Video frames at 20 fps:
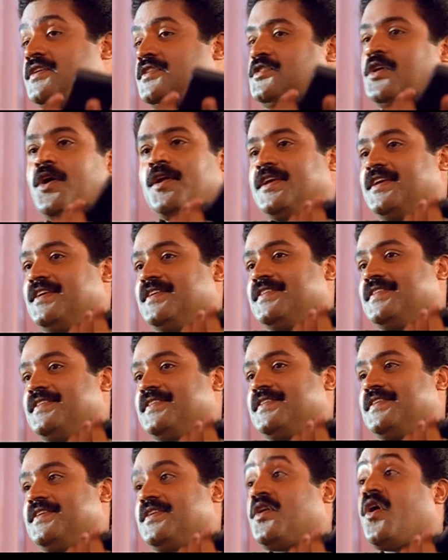sorry,
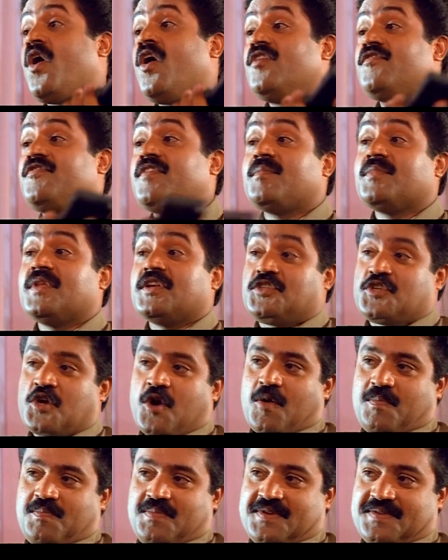call from the
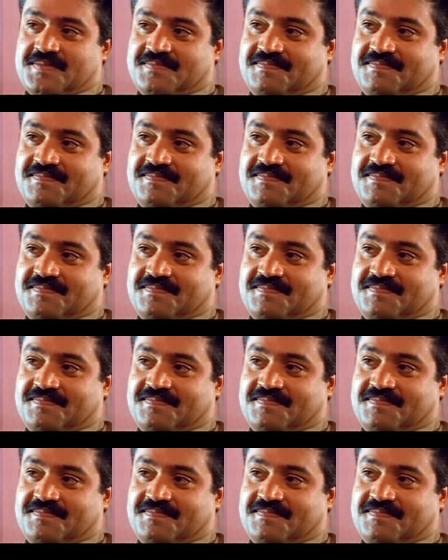top.